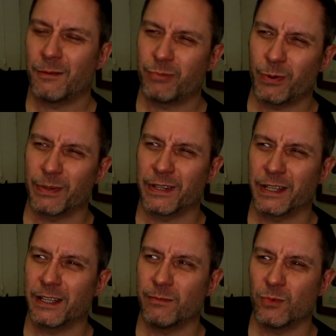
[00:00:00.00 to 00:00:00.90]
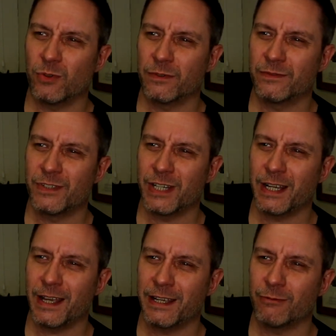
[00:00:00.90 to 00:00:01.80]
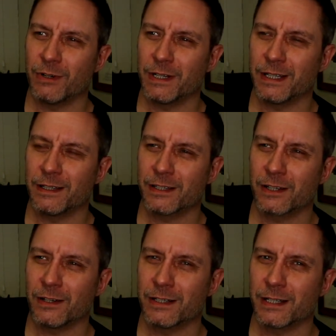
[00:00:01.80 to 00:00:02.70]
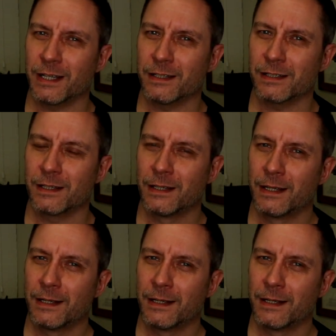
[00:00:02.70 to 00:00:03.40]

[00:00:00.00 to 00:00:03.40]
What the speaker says: I'm probably thinking more of GA really in this kind of sense.